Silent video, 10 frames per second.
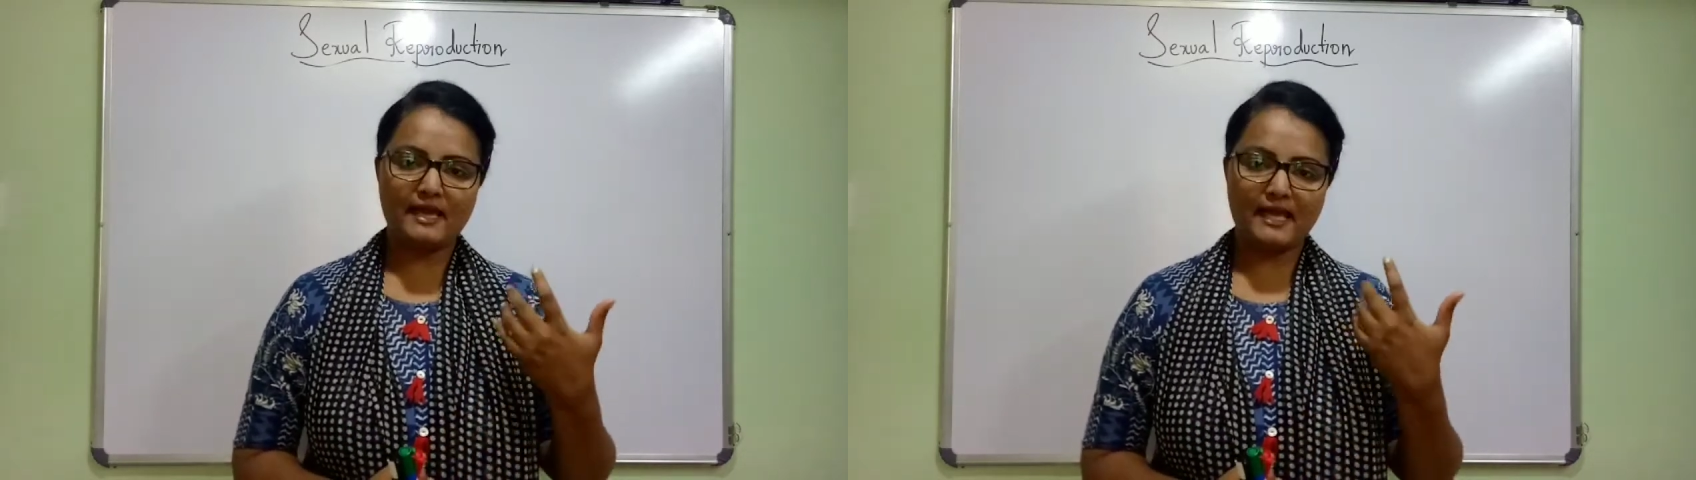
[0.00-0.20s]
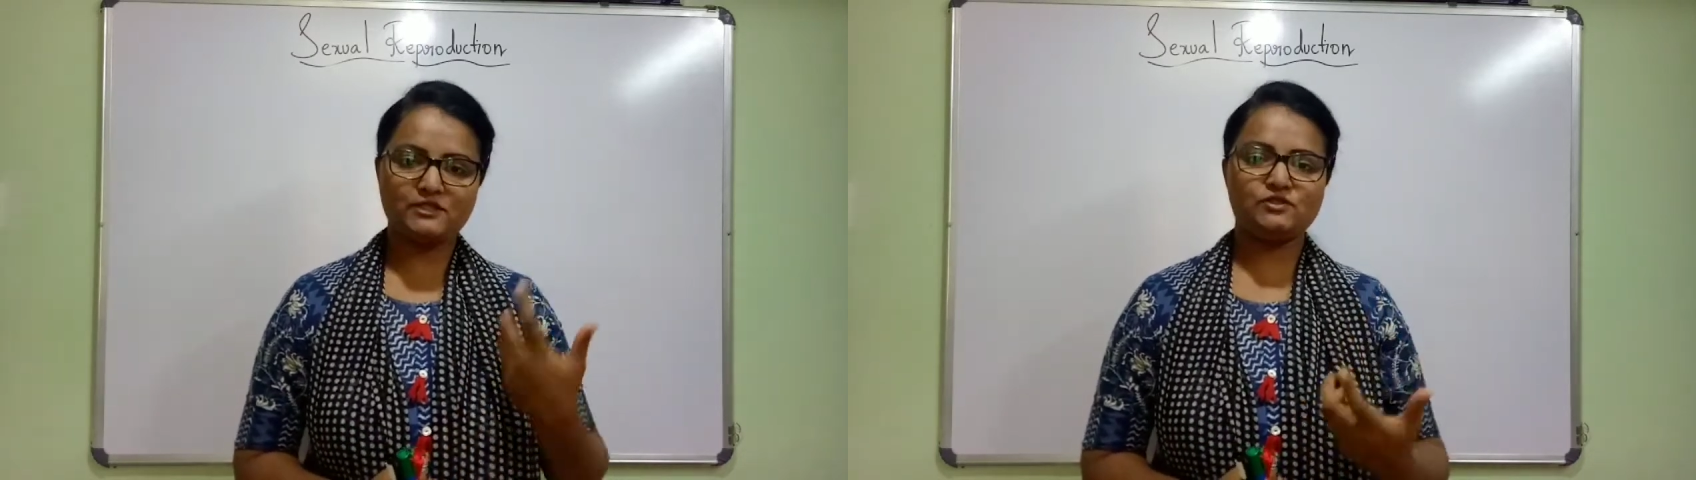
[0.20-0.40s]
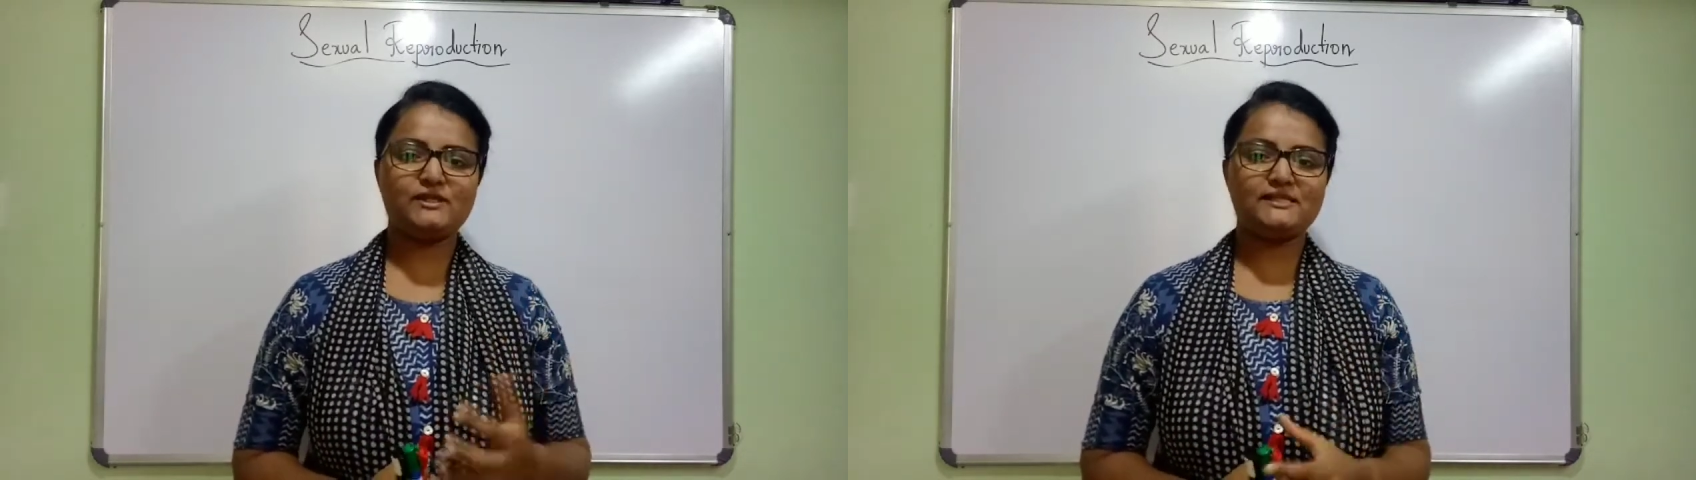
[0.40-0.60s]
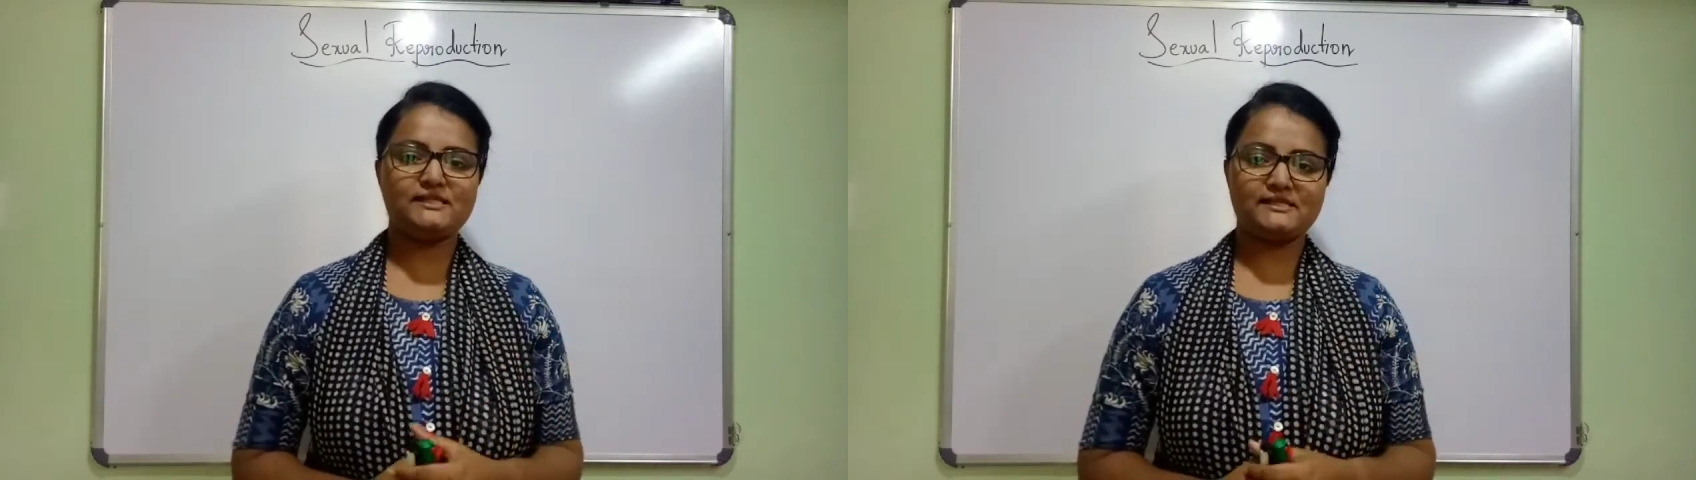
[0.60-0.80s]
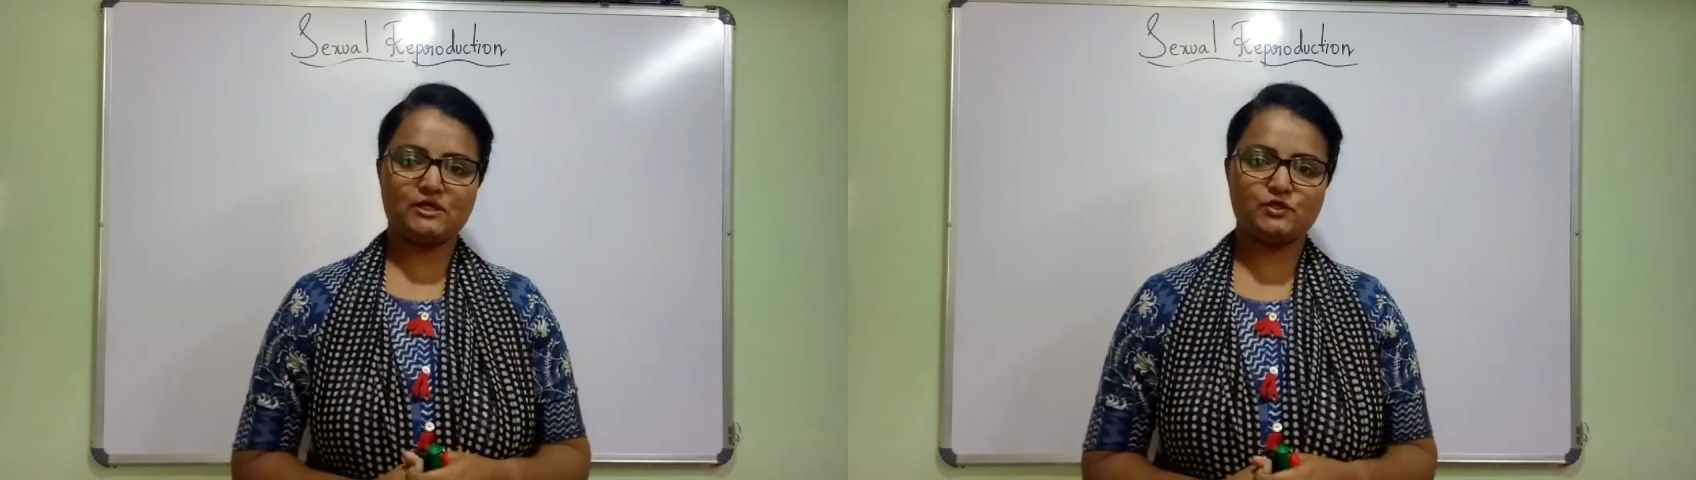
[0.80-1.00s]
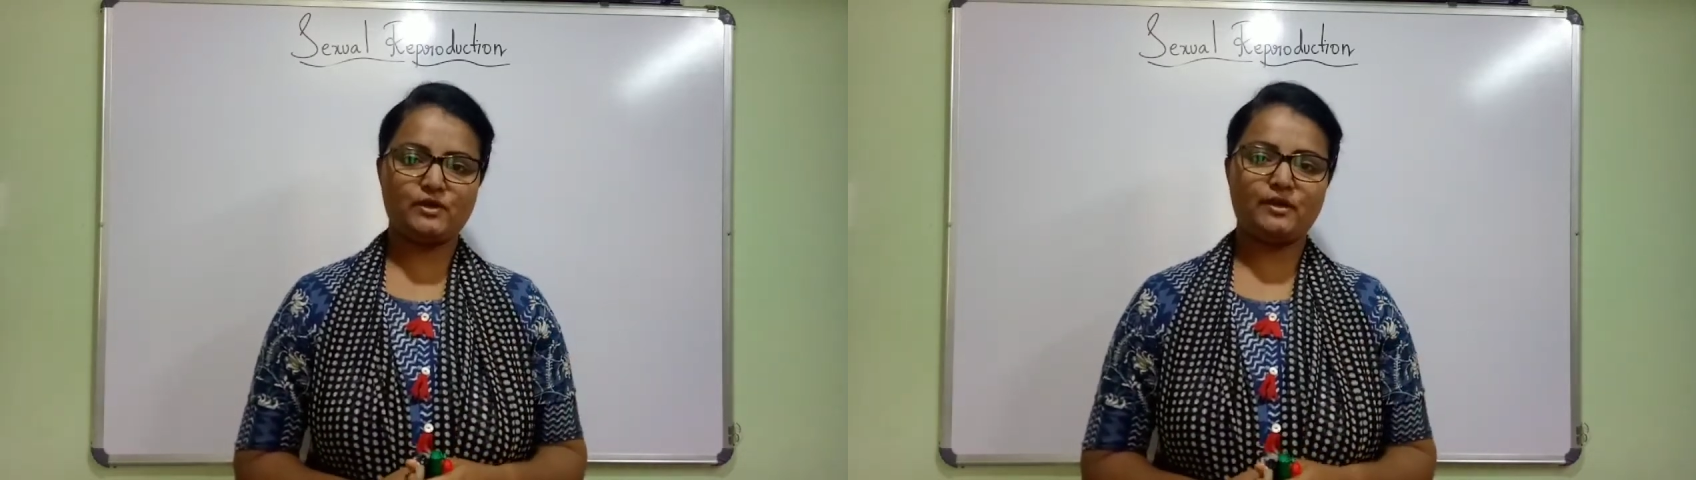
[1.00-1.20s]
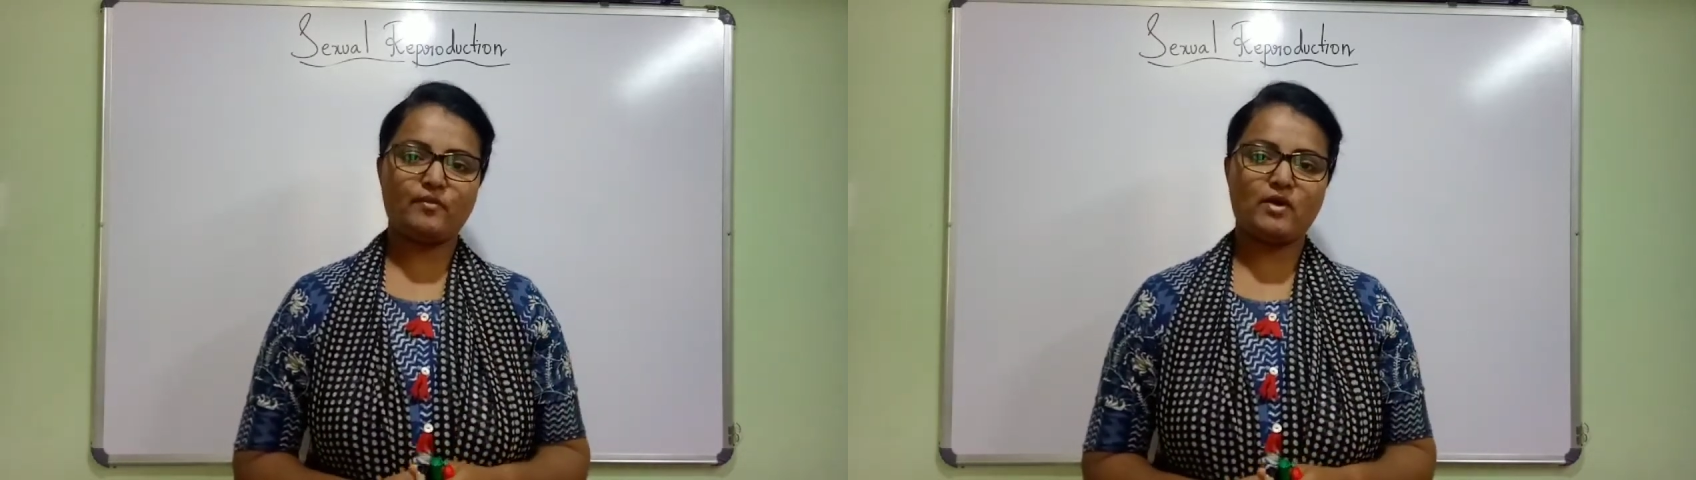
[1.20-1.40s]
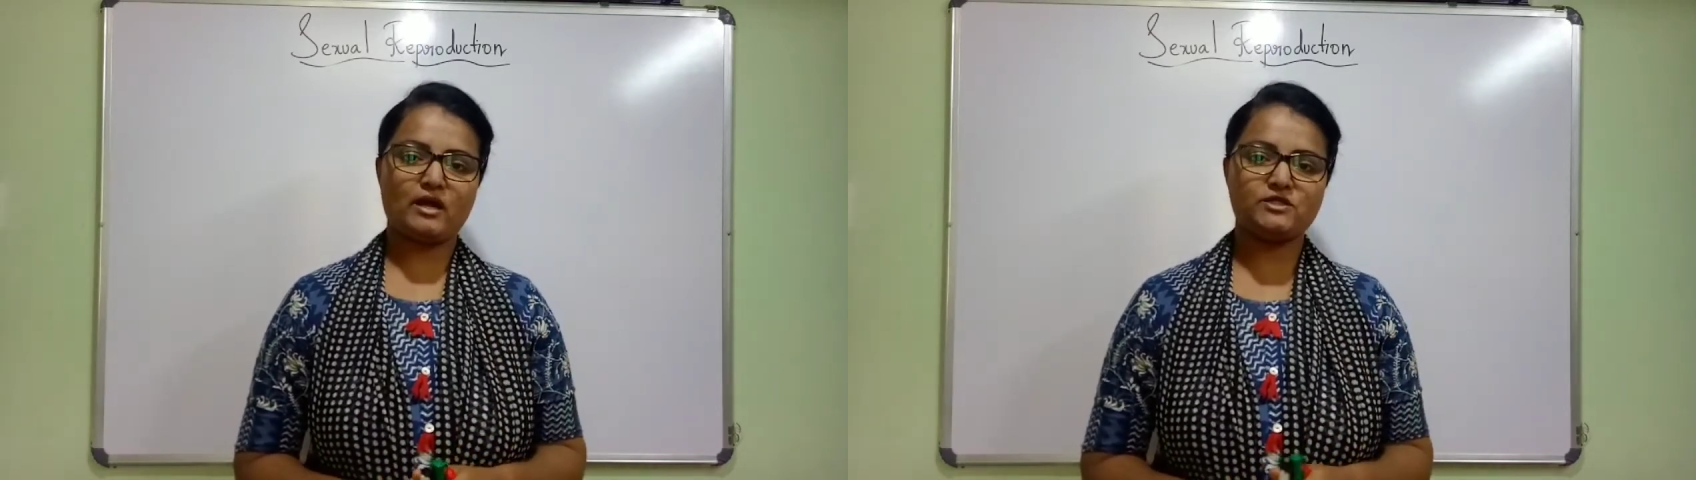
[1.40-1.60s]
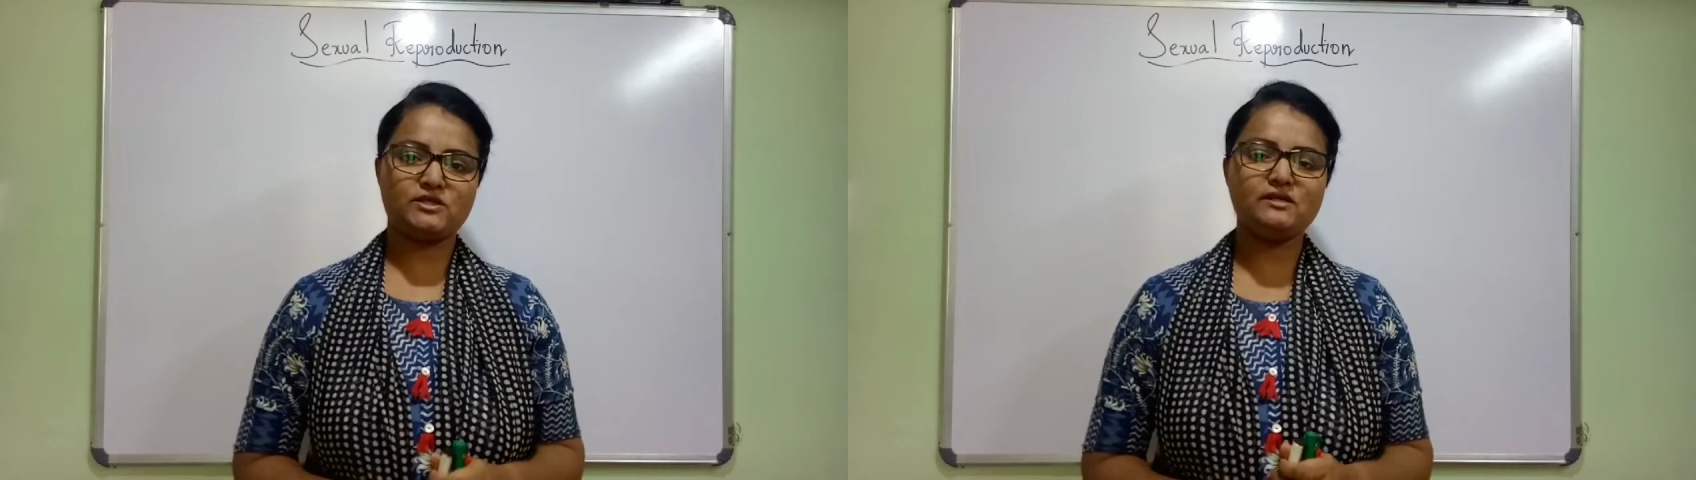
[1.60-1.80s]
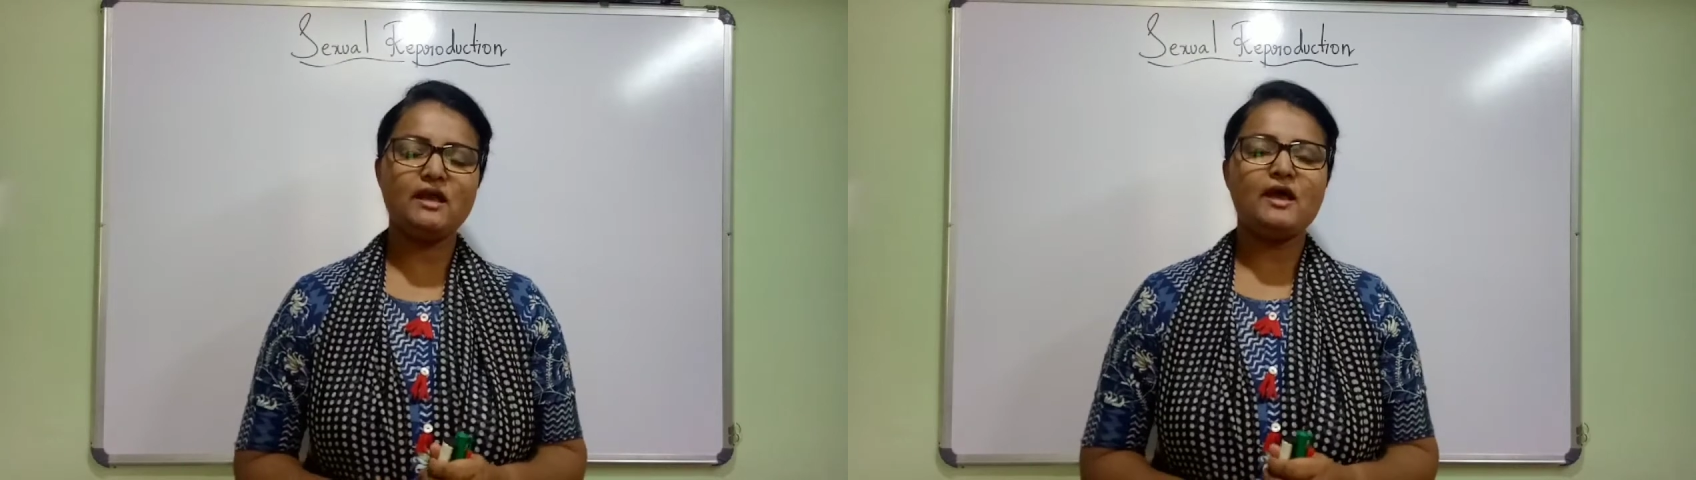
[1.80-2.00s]
actually the sexual
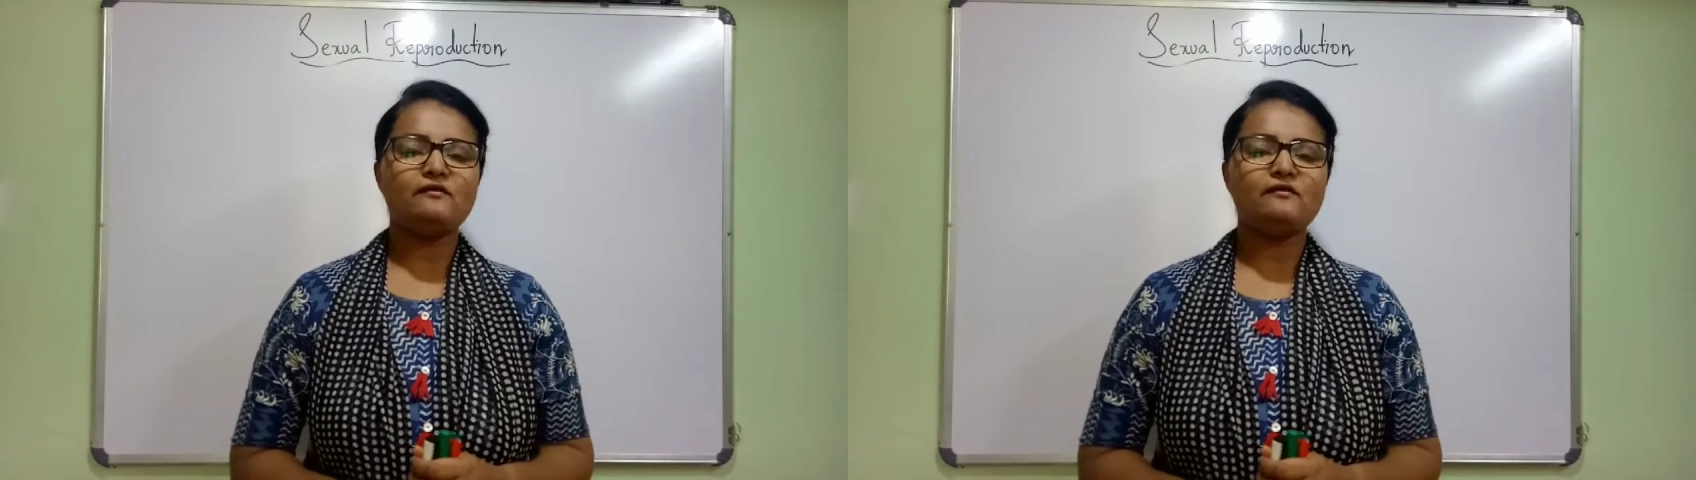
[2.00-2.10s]
reproduction,